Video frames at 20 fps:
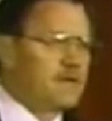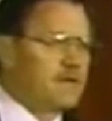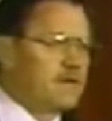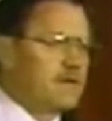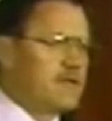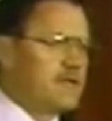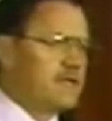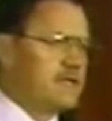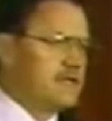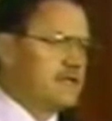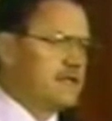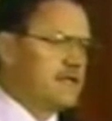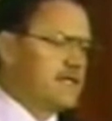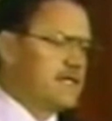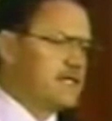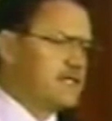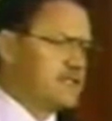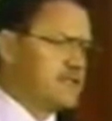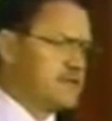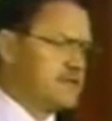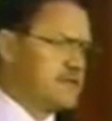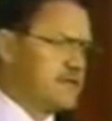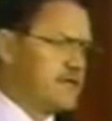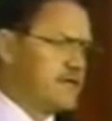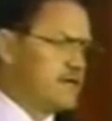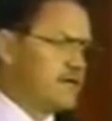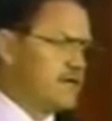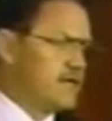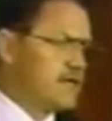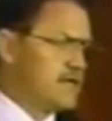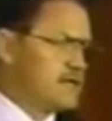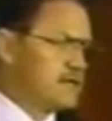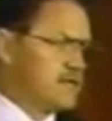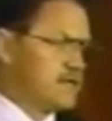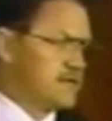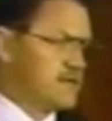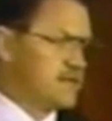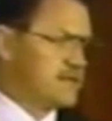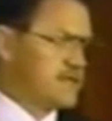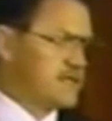creating the National Security
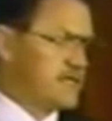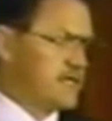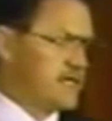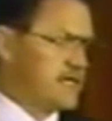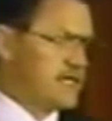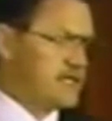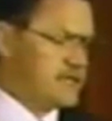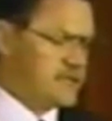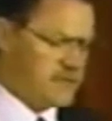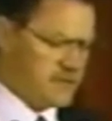Council and the CIA,